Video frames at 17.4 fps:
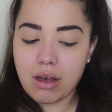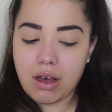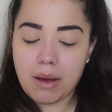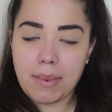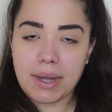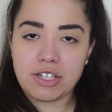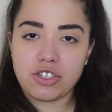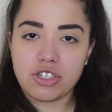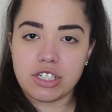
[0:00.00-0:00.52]

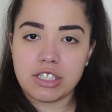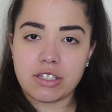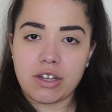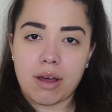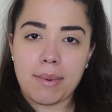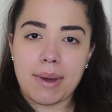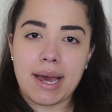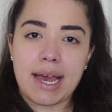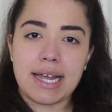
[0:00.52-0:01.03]
On my
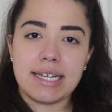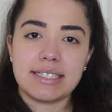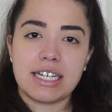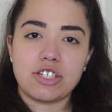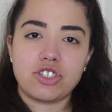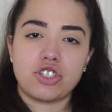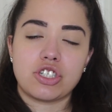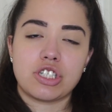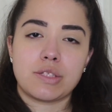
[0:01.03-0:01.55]
eyes
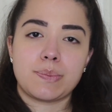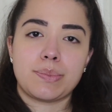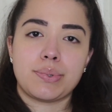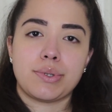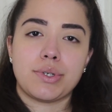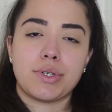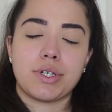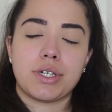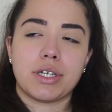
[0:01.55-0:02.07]
I just
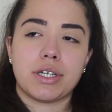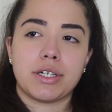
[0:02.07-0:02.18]
put